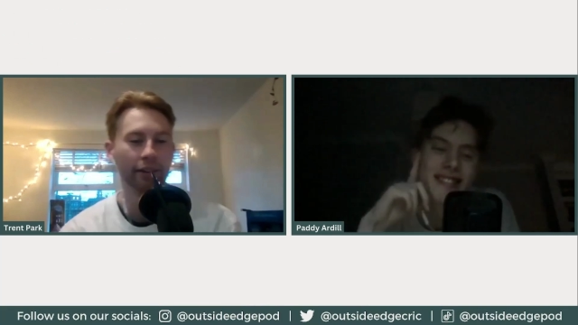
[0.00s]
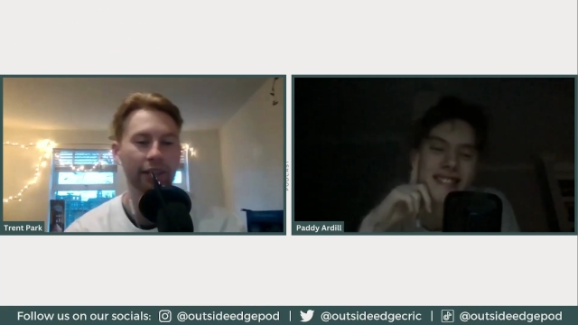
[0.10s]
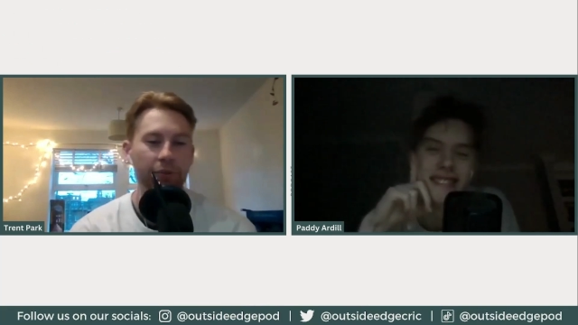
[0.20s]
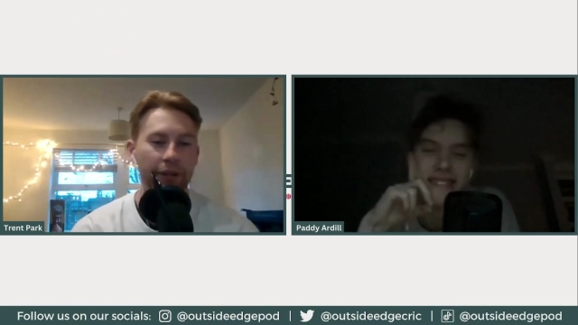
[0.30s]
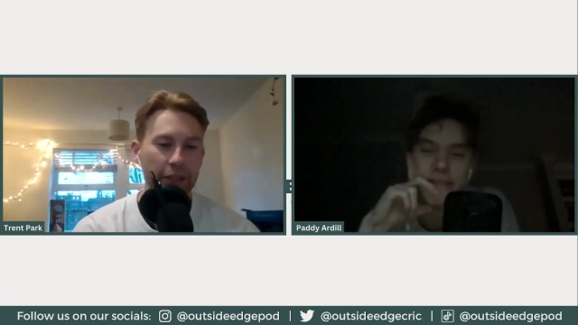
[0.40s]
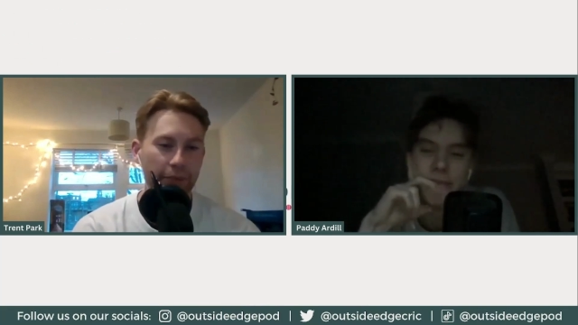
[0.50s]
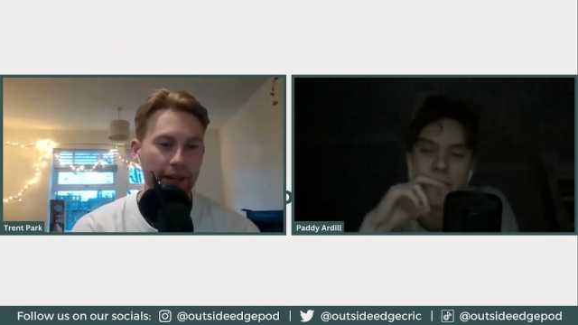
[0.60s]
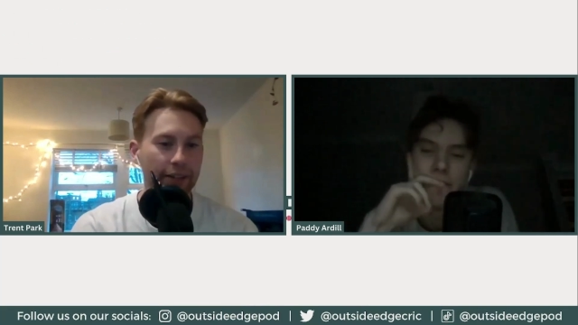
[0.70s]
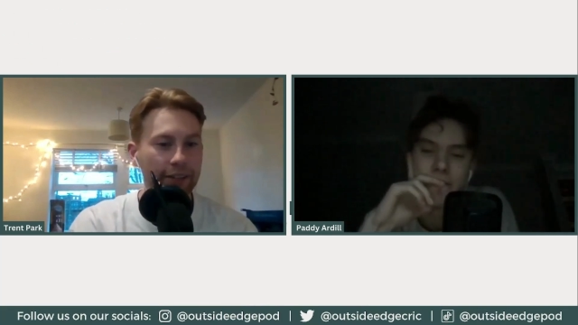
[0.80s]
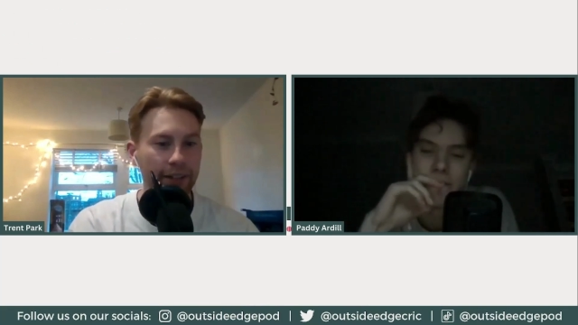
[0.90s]
Speaker 1: This one's
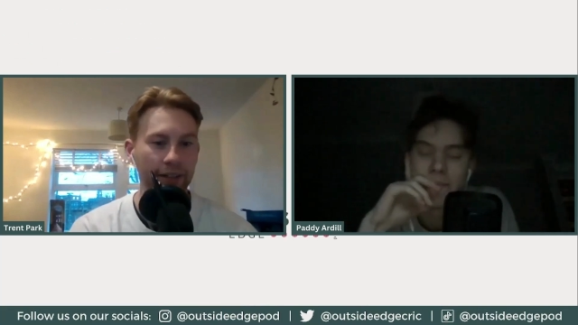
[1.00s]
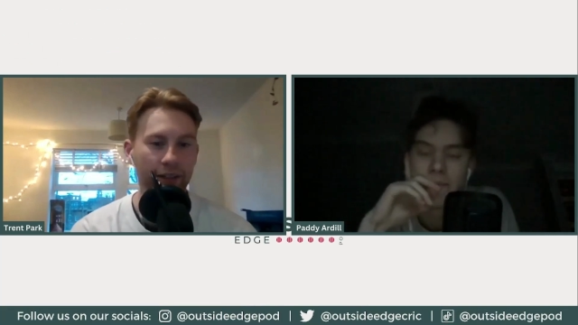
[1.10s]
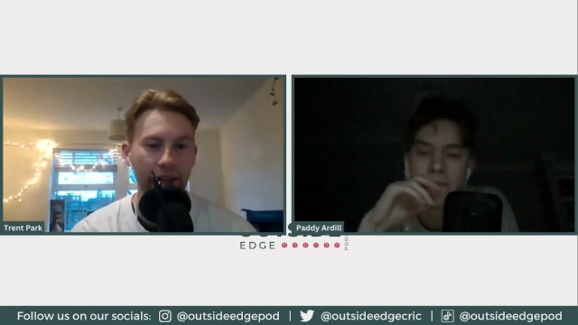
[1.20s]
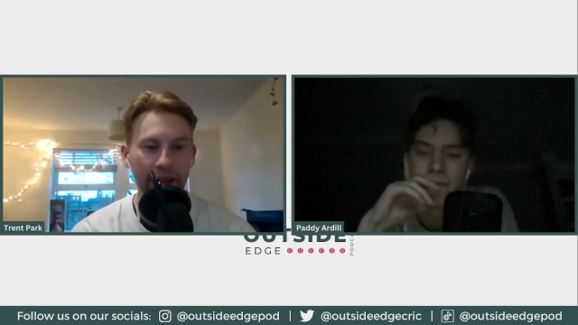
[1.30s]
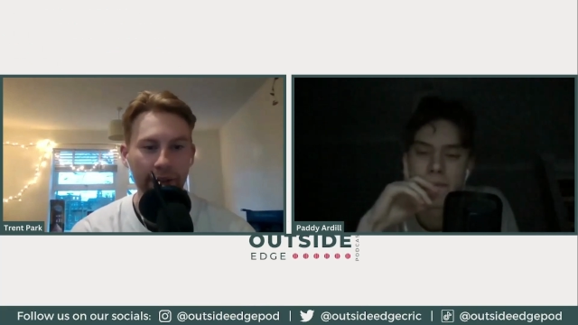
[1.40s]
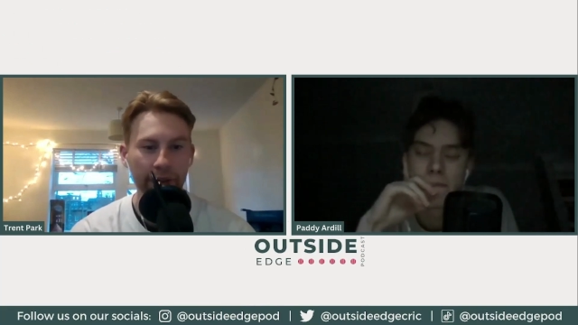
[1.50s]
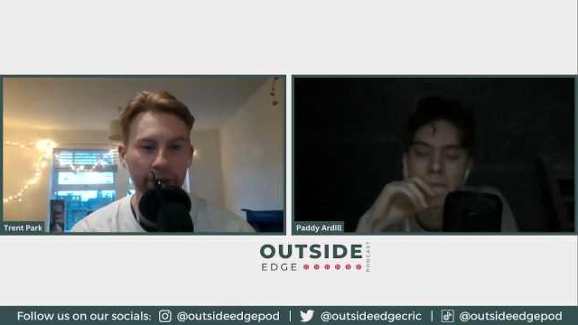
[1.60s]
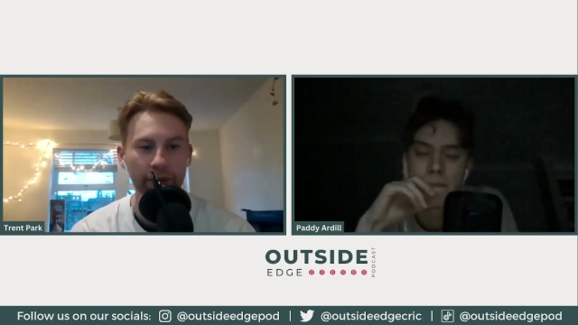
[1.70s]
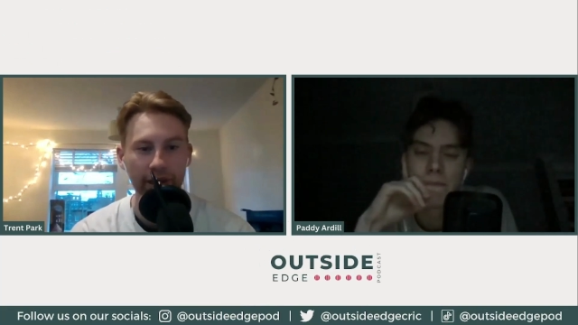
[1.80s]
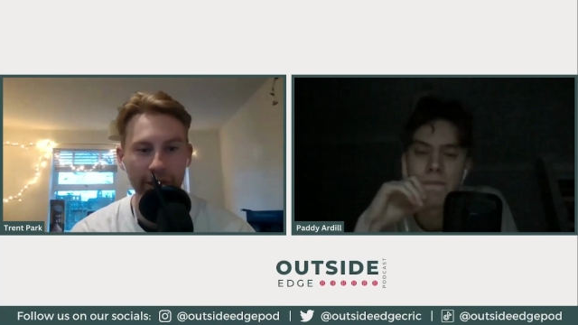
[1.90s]
about our
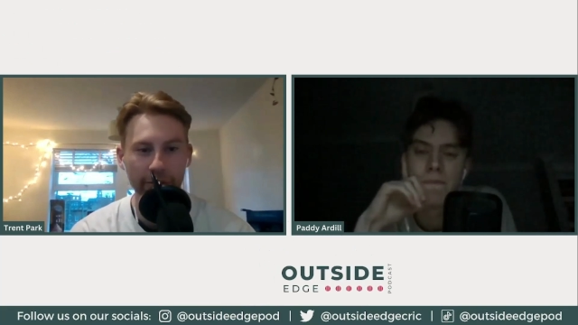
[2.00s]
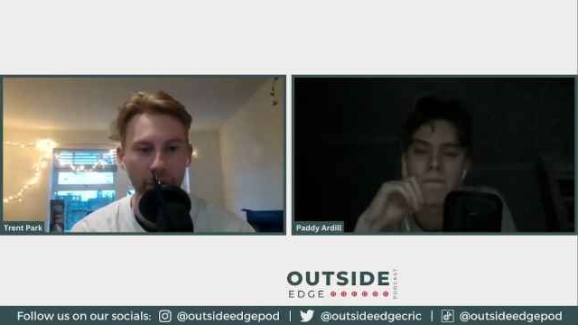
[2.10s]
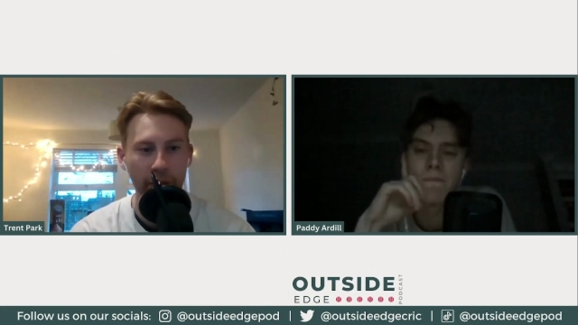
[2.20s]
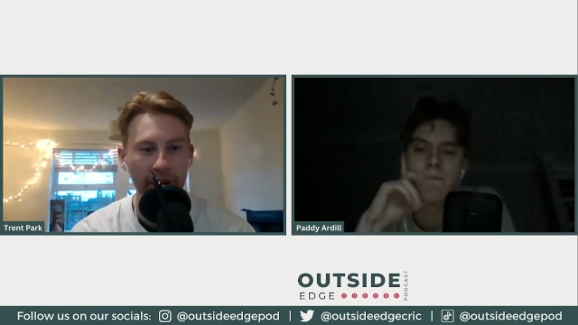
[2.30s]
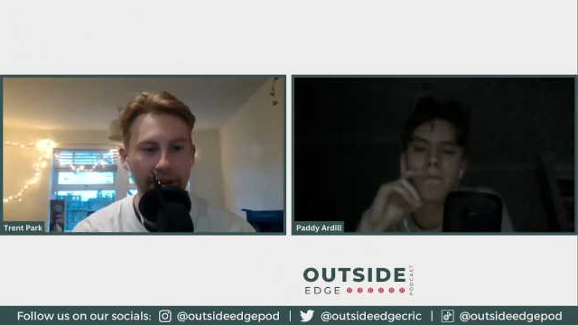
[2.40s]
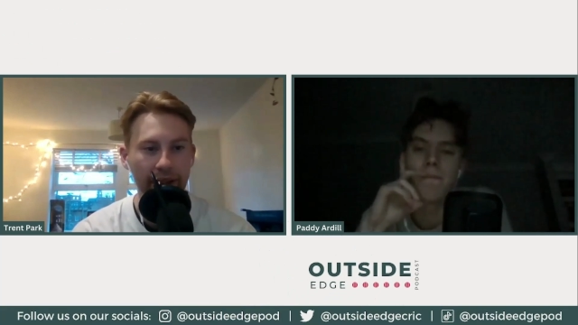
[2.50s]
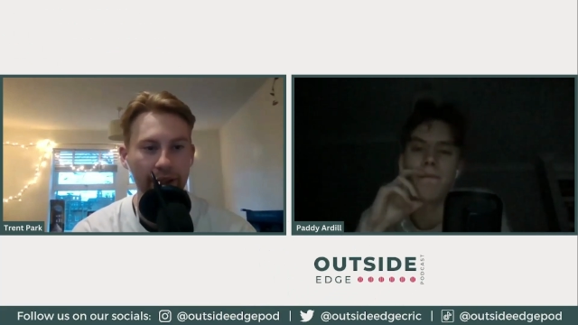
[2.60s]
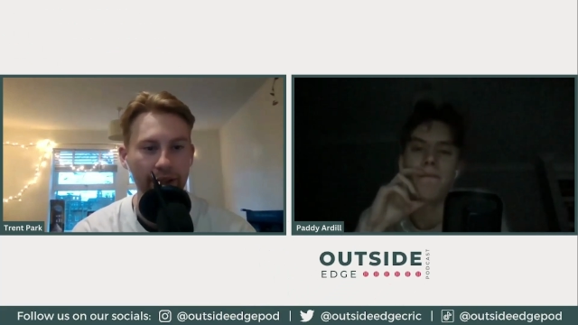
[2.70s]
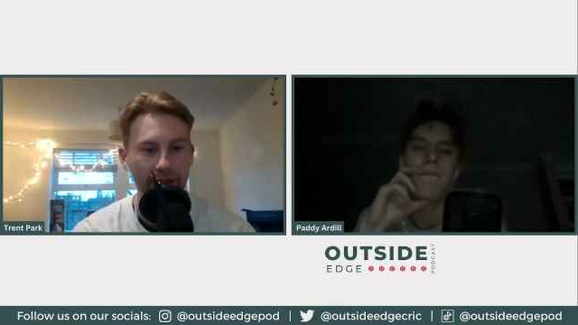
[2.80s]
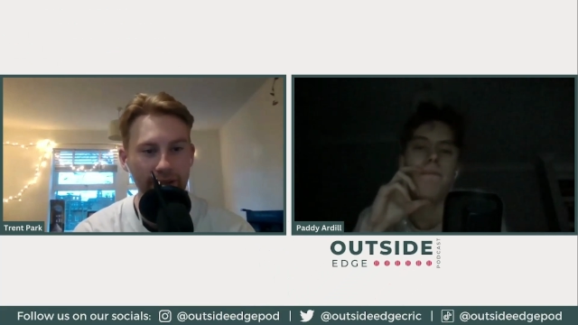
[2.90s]
little a little boy wonder,
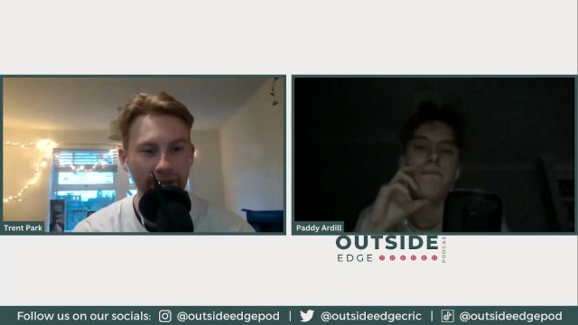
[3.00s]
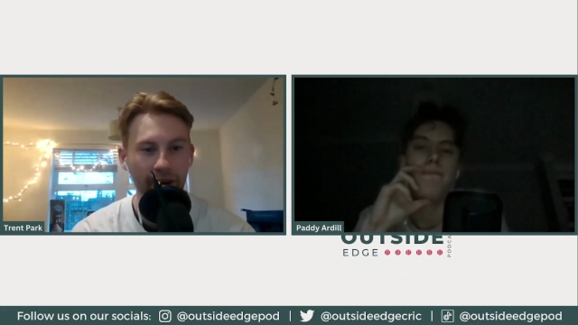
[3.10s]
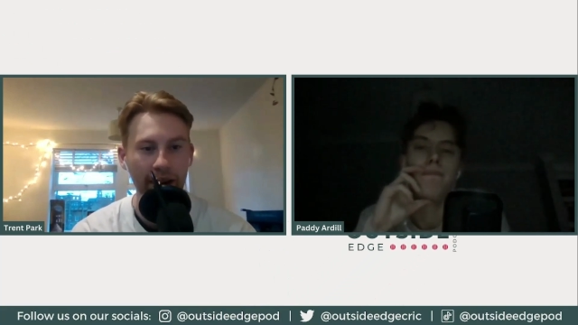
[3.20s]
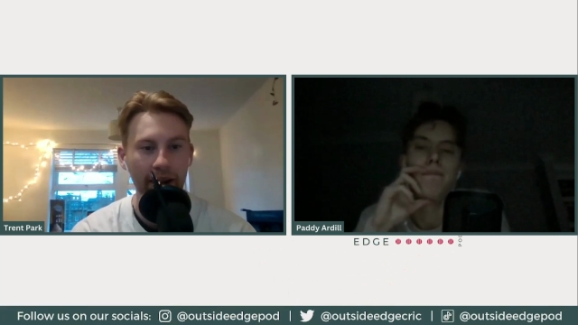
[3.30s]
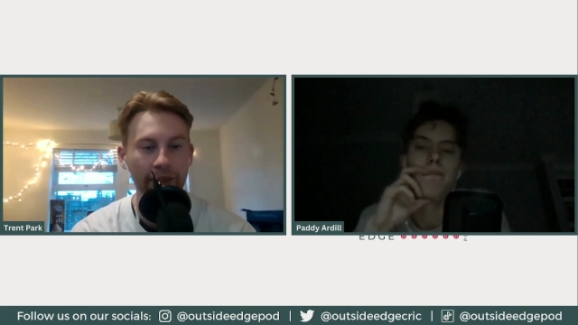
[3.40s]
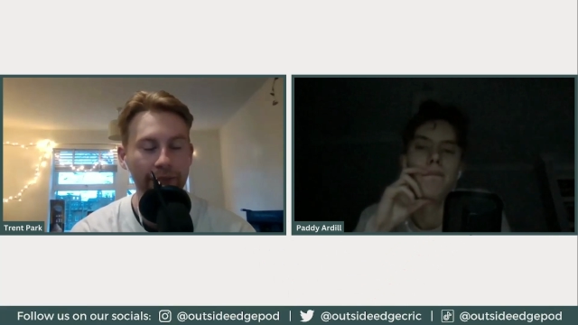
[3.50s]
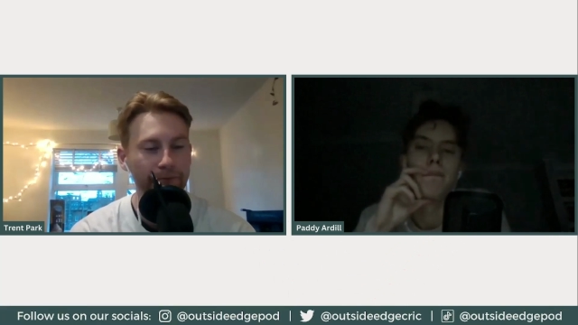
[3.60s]
Rehan.